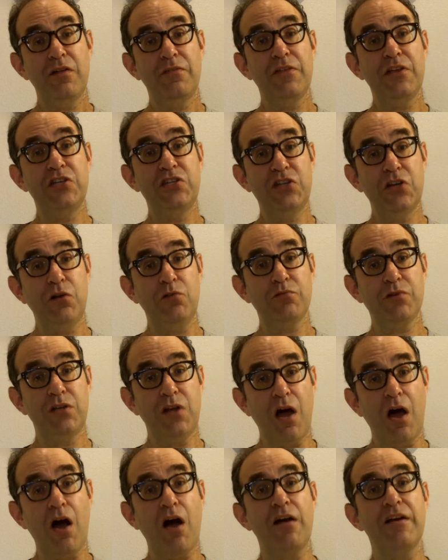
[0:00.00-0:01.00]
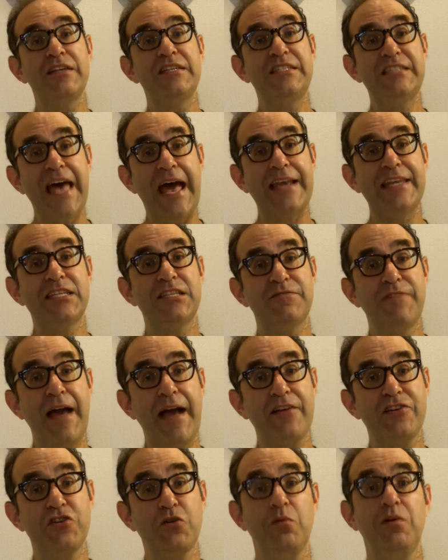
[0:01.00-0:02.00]
the children are
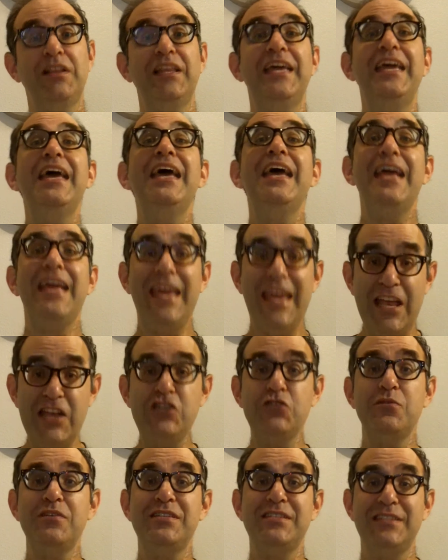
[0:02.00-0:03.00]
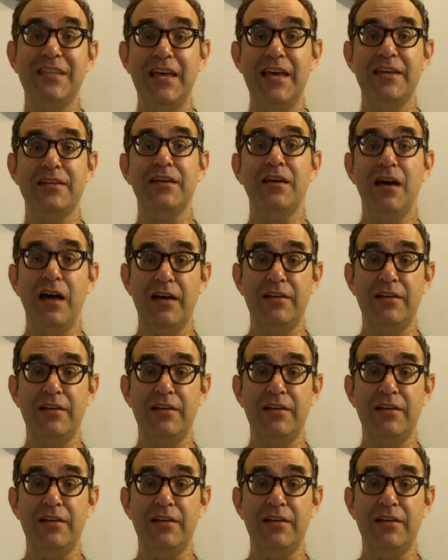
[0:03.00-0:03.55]
satisfactorily interested